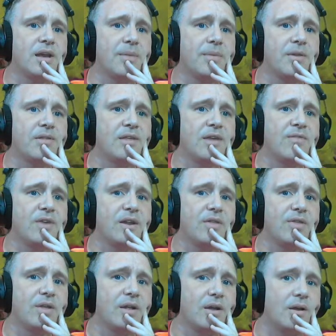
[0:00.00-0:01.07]
I'm going to see if
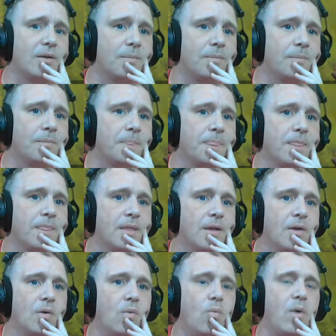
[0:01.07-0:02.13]
anything
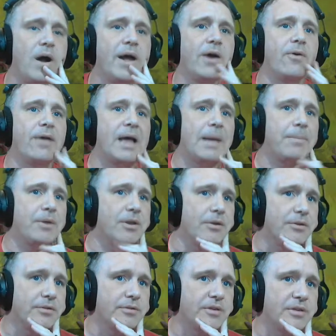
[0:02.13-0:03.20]
wild
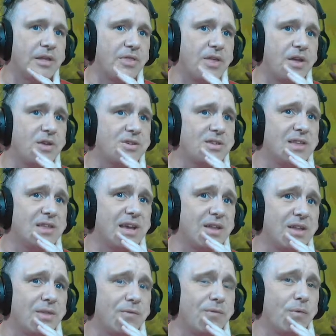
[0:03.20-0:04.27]
happens. Because I think I'll just take
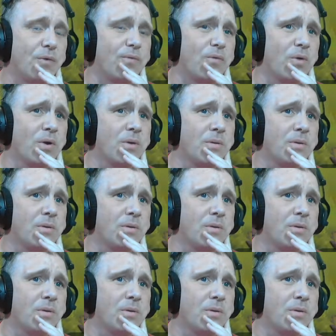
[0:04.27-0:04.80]
out the 4/4.